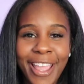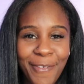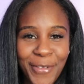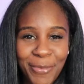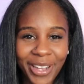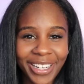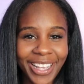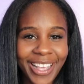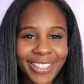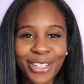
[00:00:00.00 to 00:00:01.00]

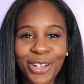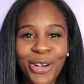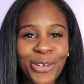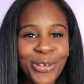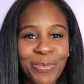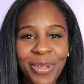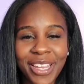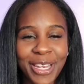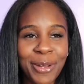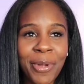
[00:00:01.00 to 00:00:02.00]
everybody has their own
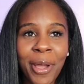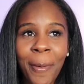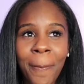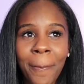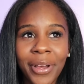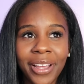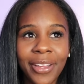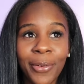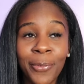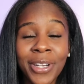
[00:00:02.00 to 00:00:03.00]
opinion about,
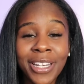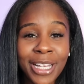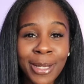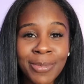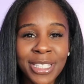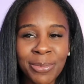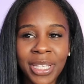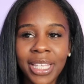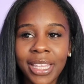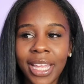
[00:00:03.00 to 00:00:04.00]
but when it comes to
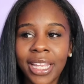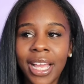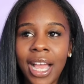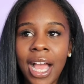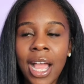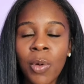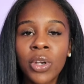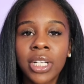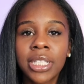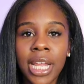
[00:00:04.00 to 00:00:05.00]
me, like I
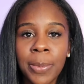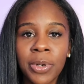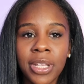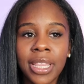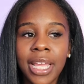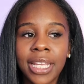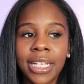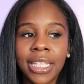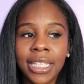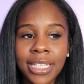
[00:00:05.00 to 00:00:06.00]
want a diaper that
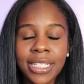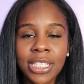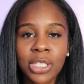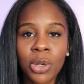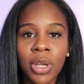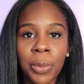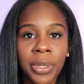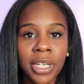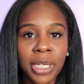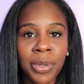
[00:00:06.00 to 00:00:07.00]
can at least soak
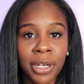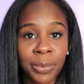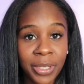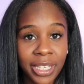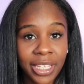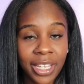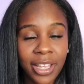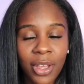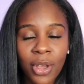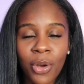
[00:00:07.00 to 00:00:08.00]
up a good amount of pee
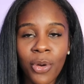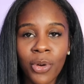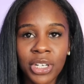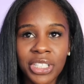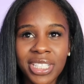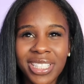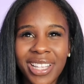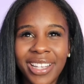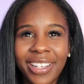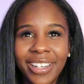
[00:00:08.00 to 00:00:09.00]
or just
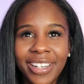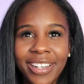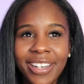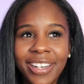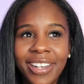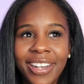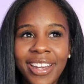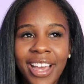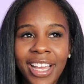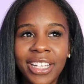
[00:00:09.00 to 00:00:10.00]
like
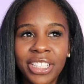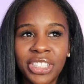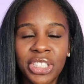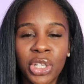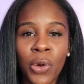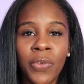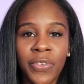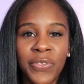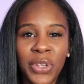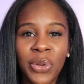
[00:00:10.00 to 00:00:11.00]
not just
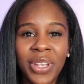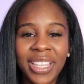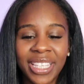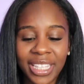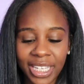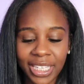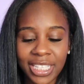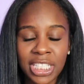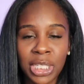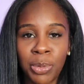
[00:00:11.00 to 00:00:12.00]
overfill and then like
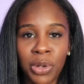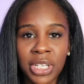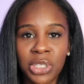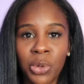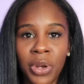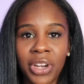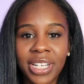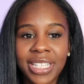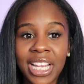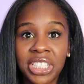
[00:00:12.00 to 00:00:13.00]
get to the point to where
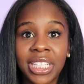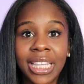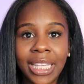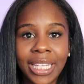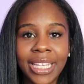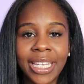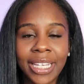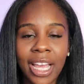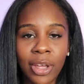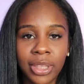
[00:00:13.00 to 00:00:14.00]
it's actually
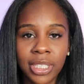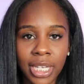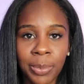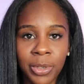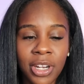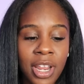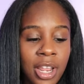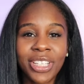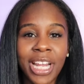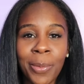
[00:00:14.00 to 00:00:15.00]
leaking out the diaper.
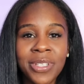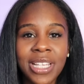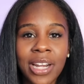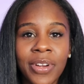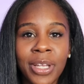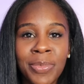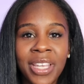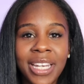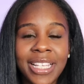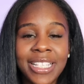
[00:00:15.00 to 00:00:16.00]
So the diapers
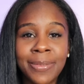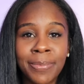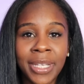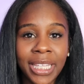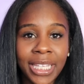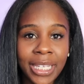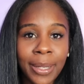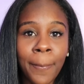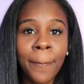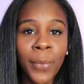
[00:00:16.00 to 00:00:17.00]
recommend is
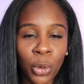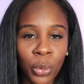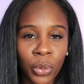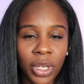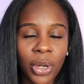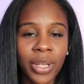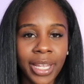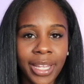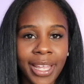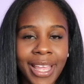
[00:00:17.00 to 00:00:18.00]
Millie Moon,
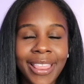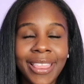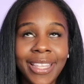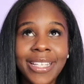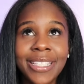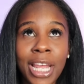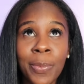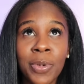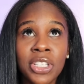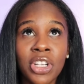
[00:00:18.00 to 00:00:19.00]
okay? These
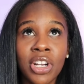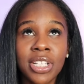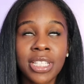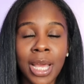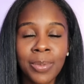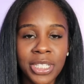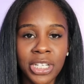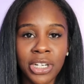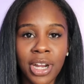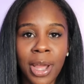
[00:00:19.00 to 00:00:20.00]
diapers are top
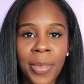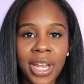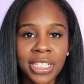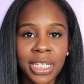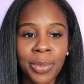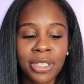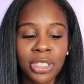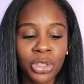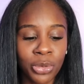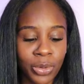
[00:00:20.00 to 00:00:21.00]
tier. I'm actually
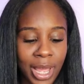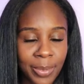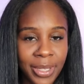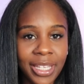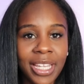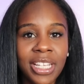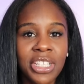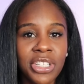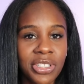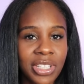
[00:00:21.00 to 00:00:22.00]
about to grab it
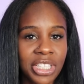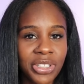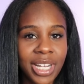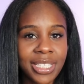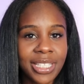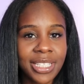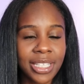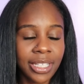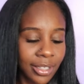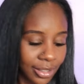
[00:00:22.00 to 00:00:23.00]
just so that you guys can
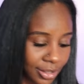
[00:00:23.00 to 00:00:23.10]
see.